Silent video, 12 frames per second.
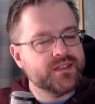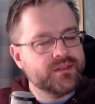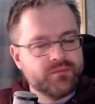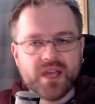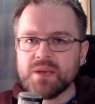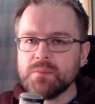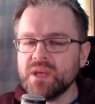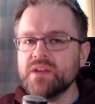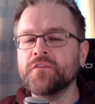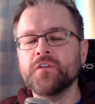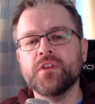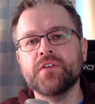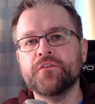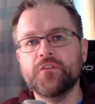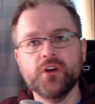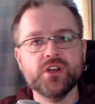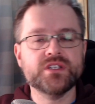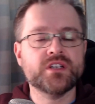Maybe for the
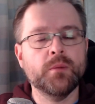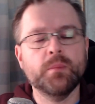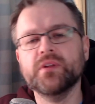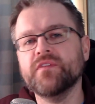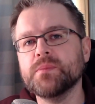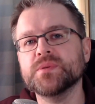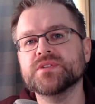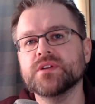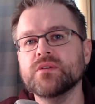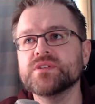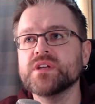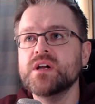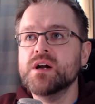first couple of episodes,